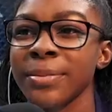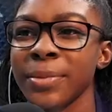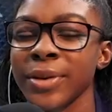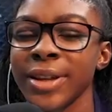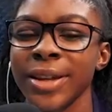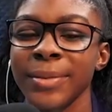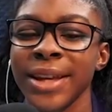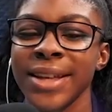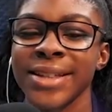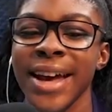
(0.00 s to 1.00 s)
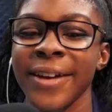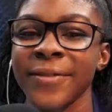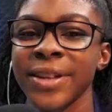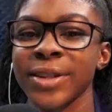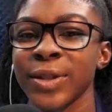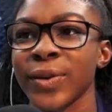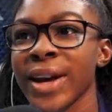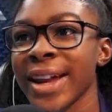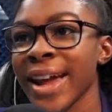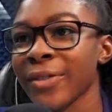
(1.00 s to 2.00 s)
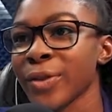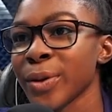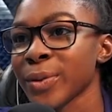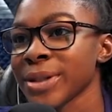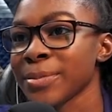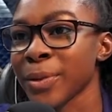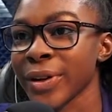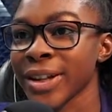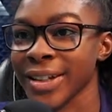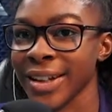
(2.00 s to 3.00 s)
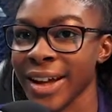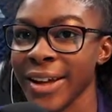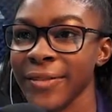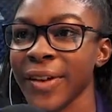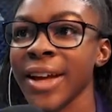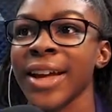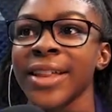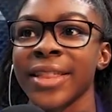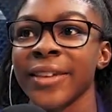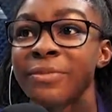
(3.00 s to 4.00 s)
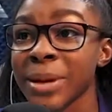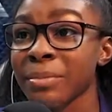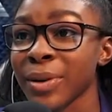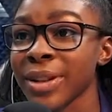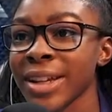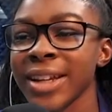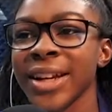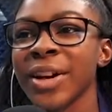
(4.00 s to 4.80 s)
the bullying, because I feel as though at everyone's point in life, they've been bullied.